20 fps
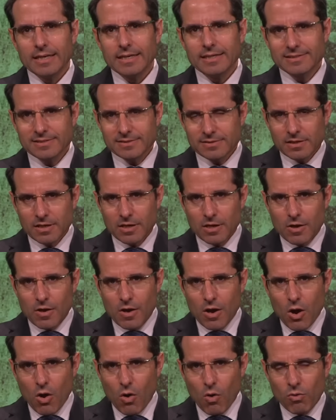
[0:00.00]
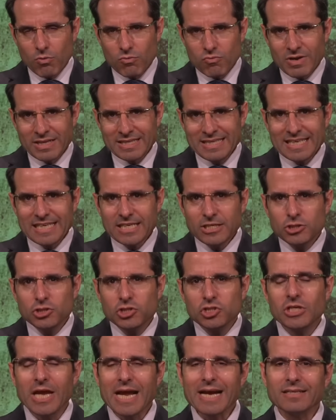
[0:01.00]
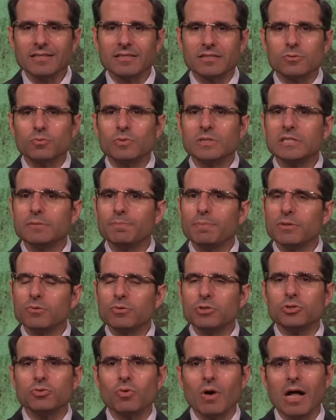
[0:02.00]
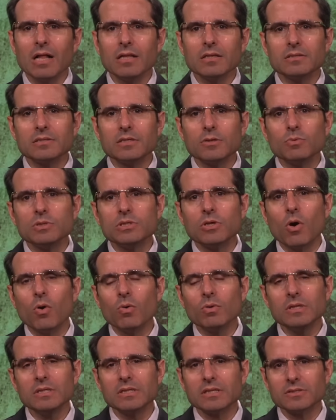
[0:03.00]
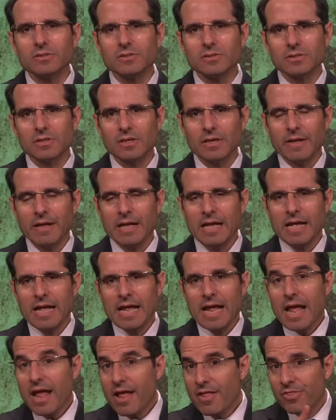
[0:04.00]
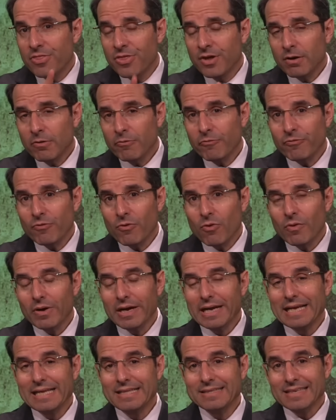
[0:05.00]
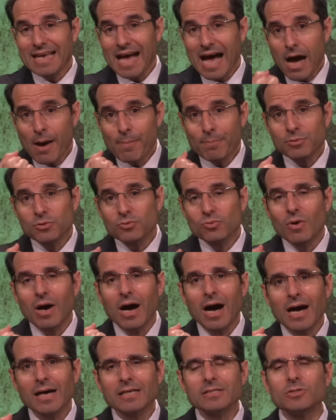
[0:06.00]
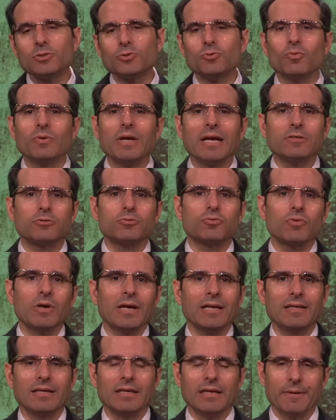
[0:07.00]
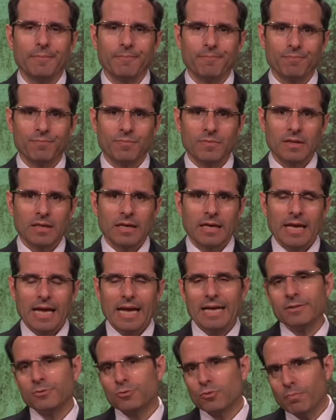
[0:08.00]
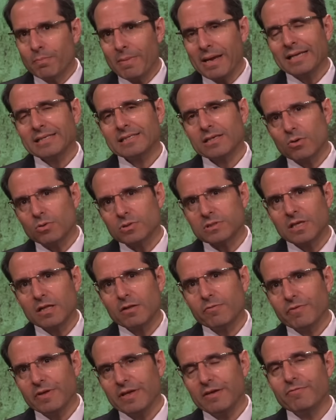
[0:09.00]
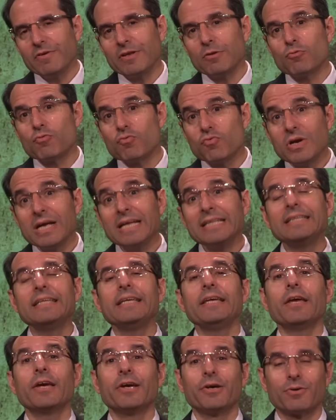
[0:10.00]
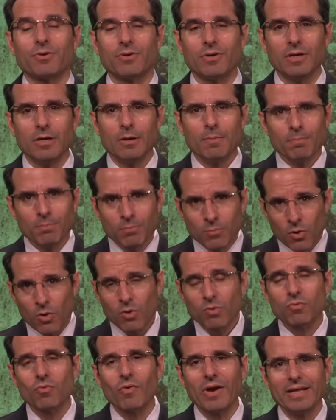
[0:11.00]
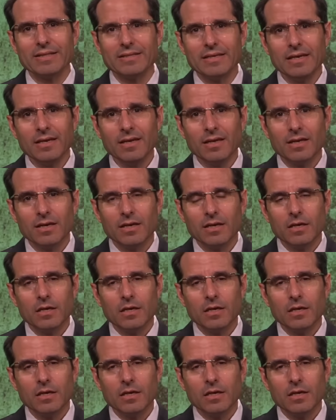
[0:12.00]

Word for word: it's already injected with spirituality, with holiness. And therefore, it's up to us to get ready and to make ourselves even readier, more ready,